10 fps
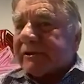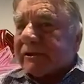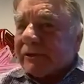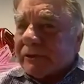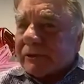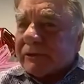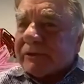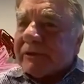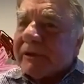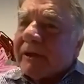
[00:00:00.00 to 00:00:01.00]
is
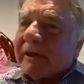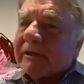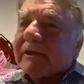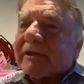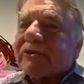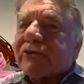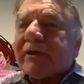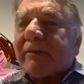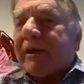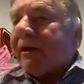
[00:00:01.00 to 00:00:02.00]
used is
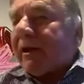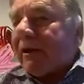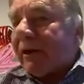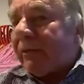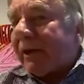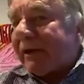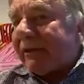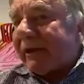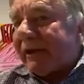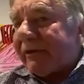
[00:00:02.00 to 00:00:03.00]
extremely low, like 1 in
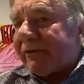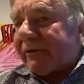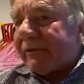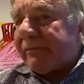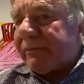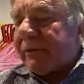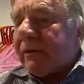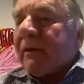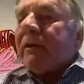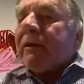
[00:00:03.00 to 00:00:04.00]
1,000.
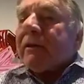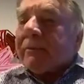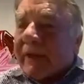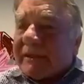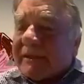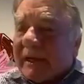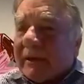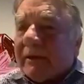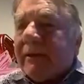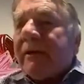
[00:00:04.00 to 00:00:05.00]
But that
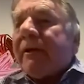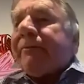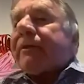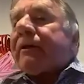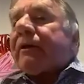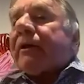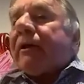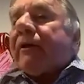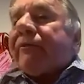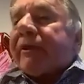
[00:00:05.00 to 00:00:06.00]
said,
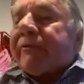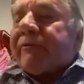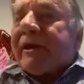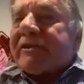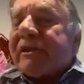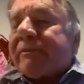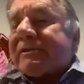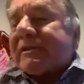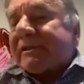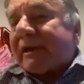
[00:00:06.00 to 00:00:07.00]
if the regime
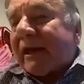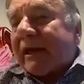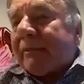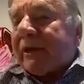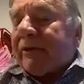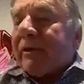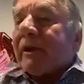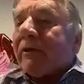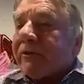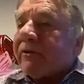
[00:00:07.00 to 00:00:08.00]
is the same and you
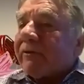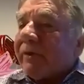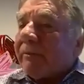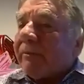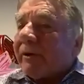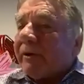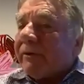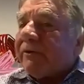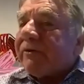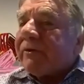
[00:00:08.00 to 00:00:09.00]
get lots of
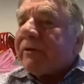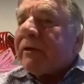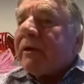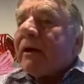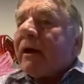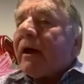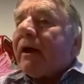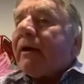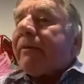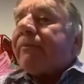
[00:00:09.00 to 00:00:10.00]
embryos
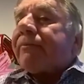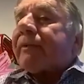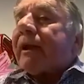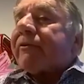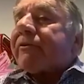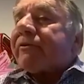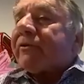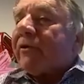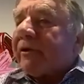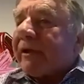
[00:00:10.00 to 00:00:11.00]
as a
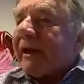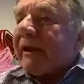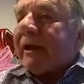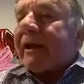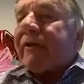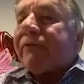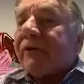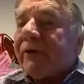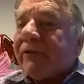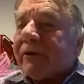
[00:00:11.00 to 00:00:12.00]
result of that and they get
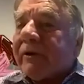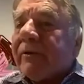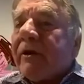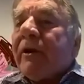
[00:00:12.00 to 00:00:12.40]
frozen,